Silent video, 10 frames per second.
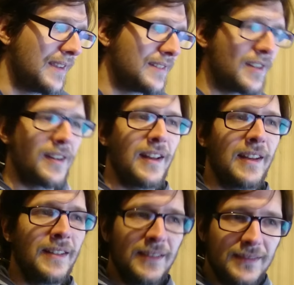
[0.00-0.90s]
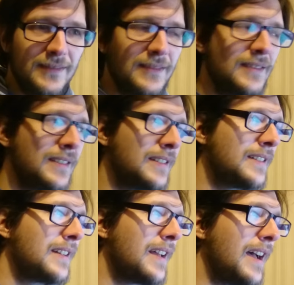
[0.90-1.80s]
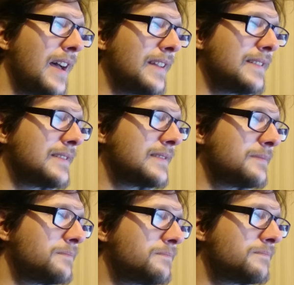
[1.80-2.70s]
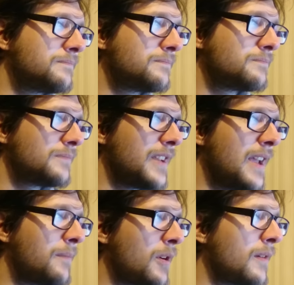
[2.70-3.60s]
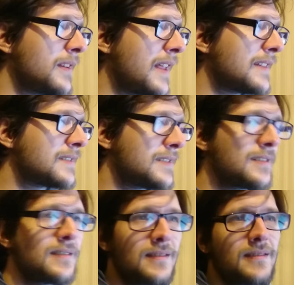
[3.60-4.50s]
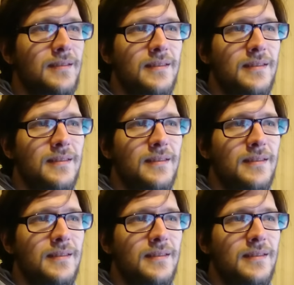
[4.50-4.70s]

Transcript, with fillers: internally, and yeah, probably that's